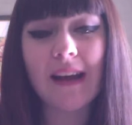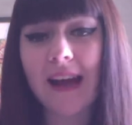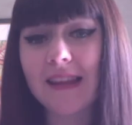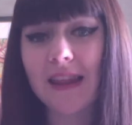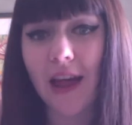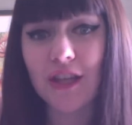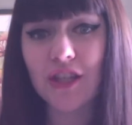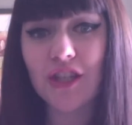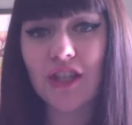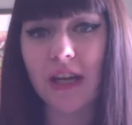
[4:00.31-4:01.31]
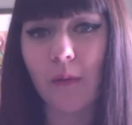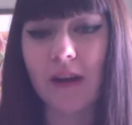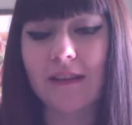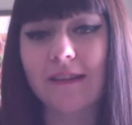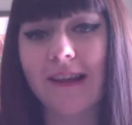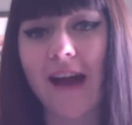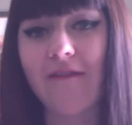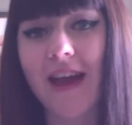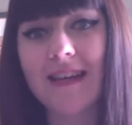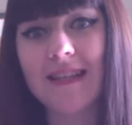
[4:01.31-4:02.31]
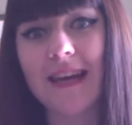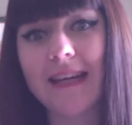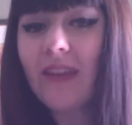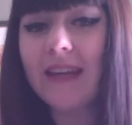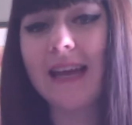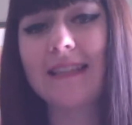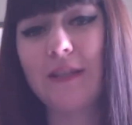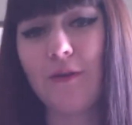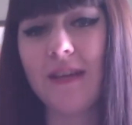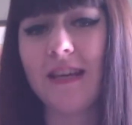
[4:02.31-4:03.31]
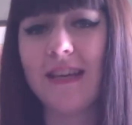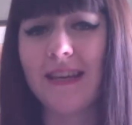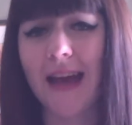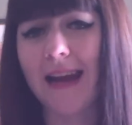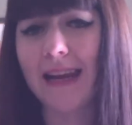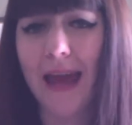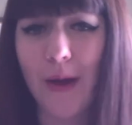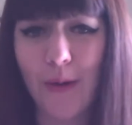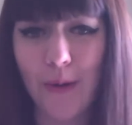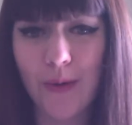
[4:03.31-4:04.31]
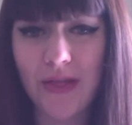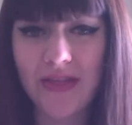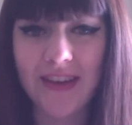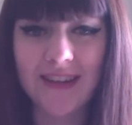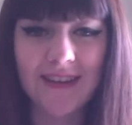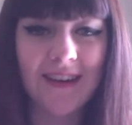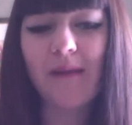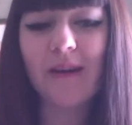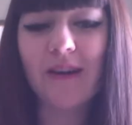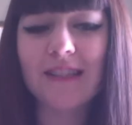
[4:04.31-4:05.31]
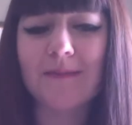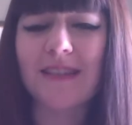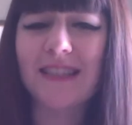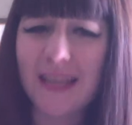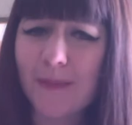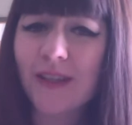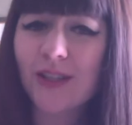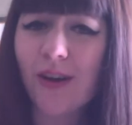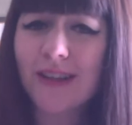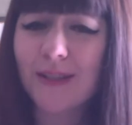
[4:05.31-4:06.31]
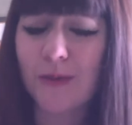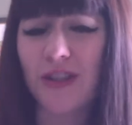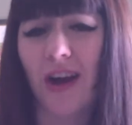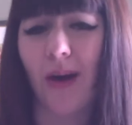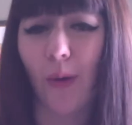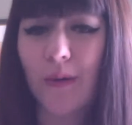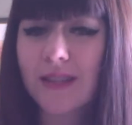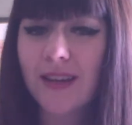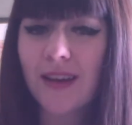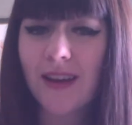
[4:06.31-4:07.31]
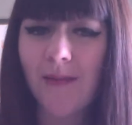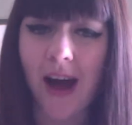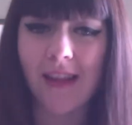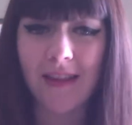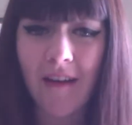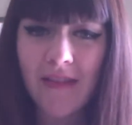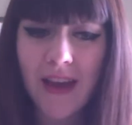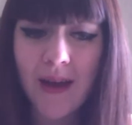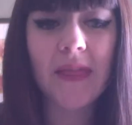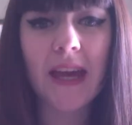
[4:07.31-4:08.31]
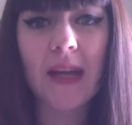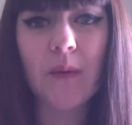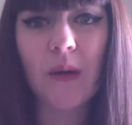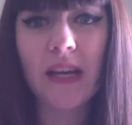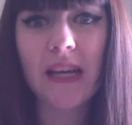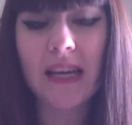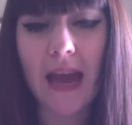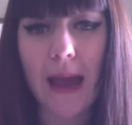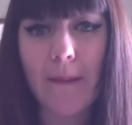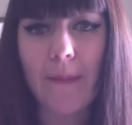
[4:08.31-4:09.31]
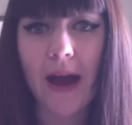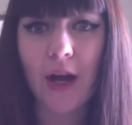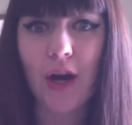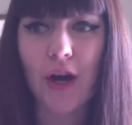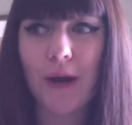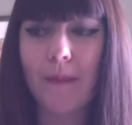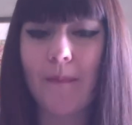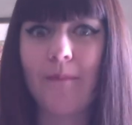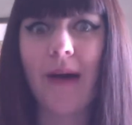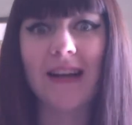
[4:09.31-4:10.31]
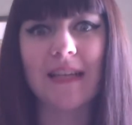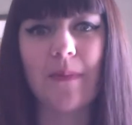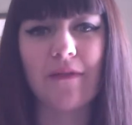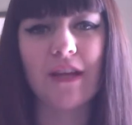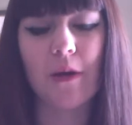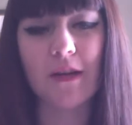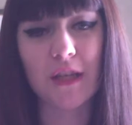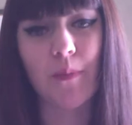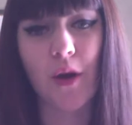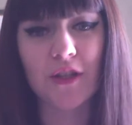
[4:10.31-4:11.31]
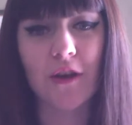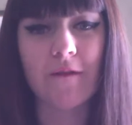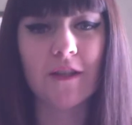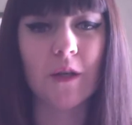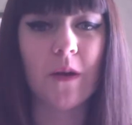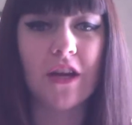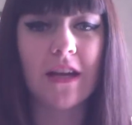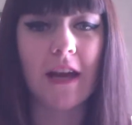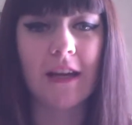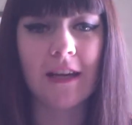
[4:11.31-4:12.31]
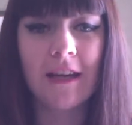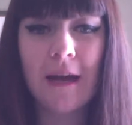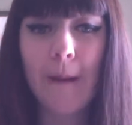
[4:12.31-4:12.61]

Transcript: and had lunch in one of the little cafes there next to the Galileo Theatre. We got some Dippin' Dots, which are awesome. I love them. Then we came back home, packed up everything, went to the post office so we could get a